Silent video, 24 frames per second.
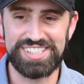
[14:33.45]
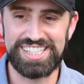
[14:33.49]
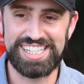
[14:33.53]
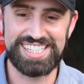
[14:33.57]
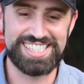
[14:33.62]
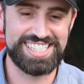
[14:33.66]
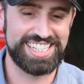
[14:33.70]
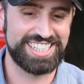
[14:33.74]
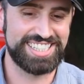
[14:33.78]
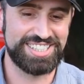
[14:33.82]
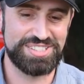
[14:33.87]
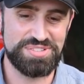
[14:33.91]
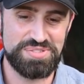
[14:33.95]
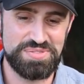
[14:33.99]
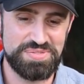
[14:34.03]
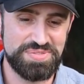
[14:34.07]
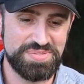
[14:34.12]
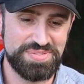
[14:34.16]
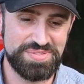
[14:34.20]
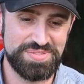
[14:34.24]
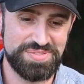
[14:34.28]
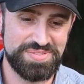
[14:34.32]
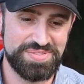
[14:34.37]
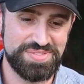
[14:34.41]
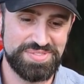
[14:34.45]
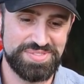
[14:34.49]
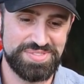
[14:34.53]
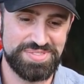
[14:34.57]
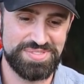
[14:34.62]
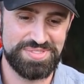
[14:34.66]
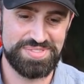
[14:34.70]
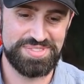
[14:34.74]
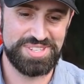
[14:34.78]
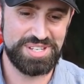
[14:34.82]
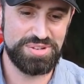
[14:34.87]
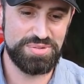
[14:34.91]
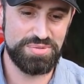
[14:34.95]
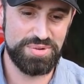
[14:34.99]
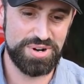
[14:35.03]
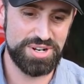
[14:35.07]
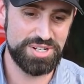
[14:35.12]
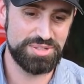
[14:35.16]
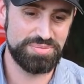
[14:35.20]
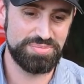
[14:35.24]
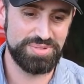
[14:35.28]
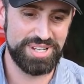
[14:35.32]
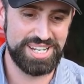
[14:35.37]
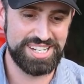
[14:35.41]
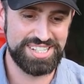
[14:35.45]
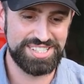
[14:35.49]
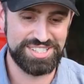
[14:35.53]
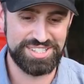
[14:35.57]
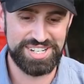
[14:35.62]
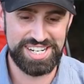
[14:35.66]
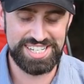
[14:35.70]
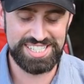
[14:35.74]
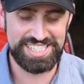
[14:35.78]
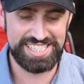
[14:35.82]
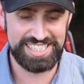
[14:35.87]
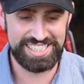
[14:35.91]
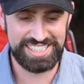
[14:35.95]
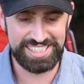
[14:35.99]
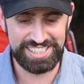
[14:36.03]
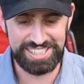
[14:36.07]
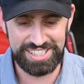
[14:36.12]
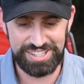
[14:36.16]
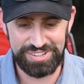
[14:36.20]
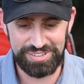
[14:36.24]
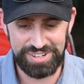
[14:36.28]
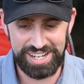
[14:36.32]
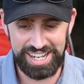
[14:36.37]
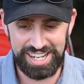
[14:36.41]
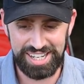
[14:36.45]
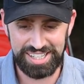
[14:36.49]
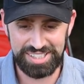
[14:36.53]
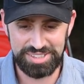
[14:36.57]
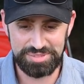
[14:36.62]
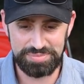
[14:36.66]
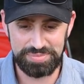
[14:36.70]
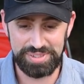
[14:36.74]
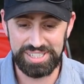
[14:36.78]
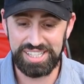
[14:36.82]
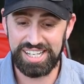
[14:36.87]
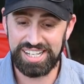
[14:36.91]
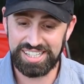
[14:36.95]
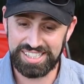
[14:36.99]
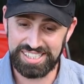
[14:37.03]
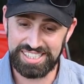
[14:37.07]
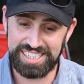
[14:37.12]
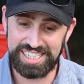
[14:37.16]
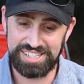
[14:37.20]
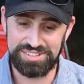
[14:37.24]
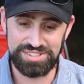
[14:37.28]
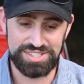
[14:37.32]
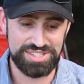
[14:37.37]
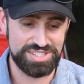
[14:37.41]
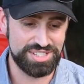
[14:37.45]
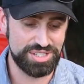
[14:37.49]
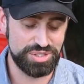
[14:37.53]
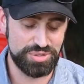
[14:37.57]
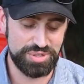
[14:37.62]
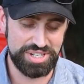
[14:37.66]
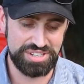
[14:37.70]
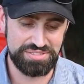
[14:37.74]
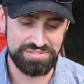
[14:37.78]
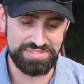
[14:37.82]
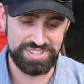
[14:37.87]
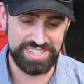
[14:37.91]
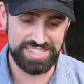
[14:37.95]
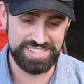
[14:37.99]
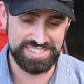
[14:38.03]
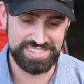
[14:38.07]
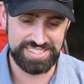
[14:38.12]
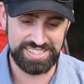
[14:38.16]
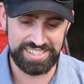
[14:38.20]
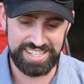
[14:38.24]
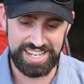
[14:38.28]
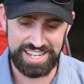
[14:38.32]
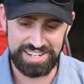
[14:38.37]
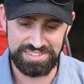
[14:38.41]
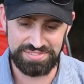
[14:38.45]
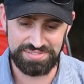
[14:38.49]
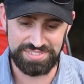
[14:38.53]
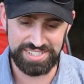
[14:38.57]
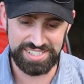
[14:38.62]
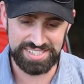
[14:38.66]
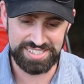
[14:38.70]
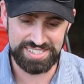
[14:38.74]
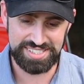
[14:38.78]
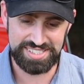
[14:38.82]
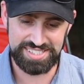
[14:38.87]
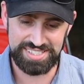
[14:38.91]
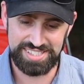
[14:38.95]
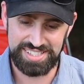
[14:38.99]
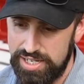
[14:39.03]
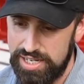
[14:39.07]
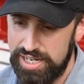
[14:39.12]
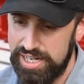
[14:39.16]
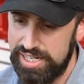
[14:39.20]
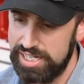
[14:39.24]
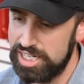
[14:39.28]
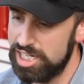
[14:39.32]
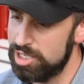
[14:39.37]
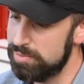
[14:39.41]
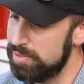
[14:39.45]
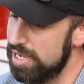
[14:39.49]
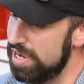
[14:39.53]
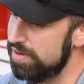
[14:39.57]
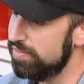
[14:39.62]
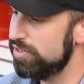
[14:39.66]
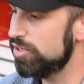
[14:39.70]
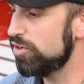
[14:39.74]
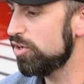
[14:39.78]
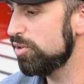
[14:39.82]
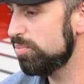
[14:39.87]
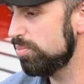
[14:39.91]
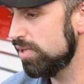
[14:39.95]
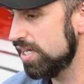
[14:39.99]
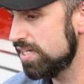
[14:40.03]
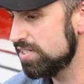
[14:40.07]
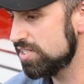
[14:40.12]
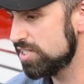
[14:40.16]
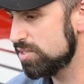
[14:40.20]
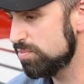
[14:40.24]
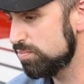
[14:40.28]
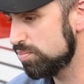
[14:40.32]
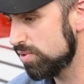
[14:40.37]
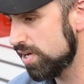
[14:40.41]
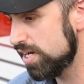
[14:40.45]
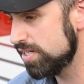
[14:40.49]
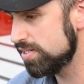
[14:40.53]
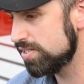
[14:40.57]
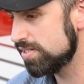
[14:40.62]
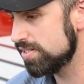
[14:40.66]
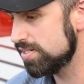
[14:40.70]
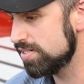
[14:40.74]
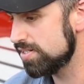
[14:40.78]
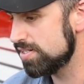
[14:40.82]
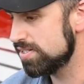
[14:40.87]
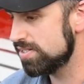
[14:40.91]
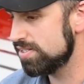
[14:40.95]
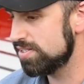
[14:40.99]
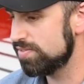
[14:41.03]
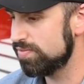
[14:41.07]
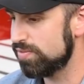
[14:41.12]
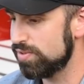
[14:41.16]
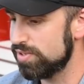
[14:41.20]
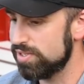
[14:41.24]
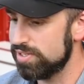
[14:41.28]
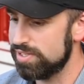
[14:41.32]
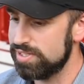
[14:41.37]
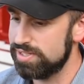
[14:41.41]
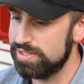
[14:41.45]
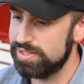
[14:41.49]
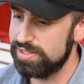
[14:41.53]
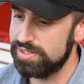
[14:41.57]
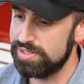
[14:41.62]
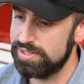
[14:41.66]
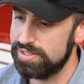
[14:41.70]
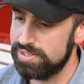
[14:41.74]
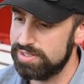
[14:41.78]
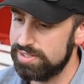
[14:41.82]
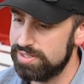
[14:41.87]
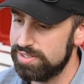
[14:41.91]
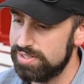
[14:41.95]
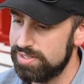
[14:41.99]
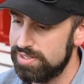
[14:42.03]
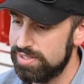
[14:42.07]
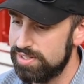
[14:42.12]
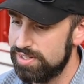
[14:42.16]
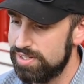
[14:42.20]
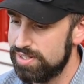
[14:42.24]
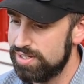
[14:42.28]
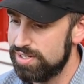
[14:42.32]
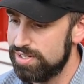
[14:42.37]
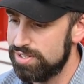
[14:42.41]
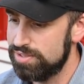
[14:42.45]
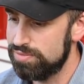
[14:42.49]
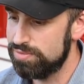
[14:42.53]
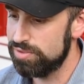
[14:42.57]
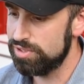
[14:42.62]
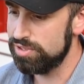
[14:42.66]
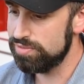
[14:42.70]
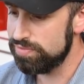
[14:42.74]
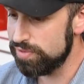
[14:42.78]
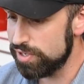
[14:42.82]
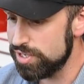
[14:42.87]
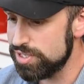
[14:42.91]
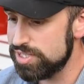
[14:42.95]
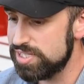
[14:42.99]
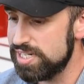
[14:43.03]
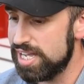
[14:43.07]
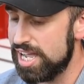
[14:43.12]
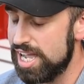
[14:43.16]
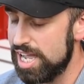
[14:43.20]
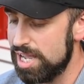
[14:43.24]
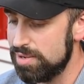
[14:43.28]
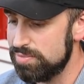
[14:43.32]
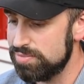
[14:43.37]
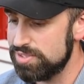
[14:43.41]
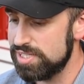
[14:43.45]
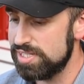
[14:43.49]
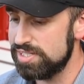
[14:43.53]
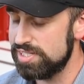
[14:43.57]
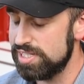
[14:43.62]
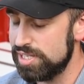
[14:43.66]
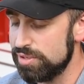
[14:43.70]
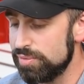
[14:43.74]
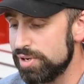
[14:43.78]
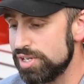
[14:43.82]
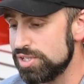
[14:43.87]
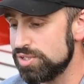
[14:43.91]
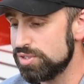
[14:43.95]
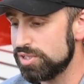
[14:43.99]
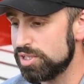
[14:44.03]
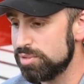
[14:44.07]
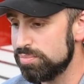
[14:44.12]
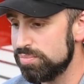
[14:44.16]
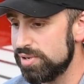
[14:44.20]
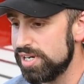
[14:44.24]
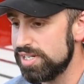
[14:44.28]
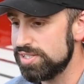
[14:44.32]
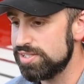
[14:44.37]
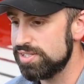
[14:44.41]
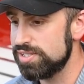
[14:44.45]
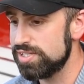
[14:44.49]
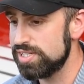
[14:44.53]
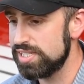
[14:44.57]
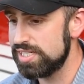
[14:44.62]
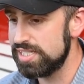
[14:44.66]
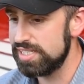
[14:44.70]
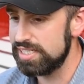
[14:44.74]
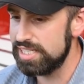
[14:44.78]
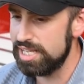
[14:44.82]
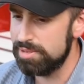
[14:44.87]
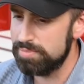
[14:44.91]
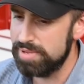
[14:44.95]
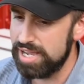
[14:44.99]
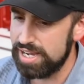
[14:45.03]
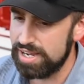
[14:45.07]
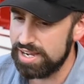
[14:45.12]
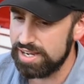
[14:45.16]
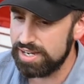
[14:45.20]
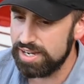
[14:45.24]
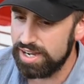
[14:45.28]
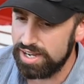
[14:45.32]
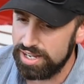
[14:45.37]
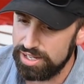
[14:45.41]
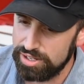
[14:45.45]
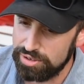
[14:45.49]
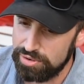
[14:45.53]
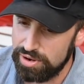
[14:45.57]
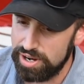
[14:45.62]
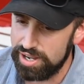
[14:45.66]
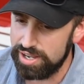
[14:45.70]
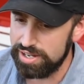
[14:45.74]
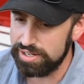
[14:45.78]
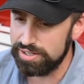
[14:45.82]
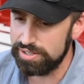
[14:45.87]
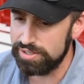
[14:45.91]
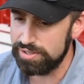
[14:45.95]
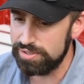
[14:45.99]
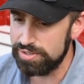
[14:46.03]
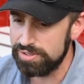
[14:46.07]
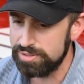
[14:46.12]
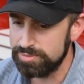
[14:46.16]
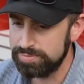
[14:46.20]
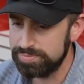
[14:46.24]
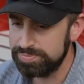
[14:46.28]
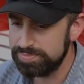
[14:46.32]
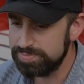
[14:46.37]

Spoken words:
And that's like the worst place your AC could go out. But luckily it was just a quick fix and I got it fixed. Ended up having to replace compressors for the first time since the original compressors. I did that back in Colorado.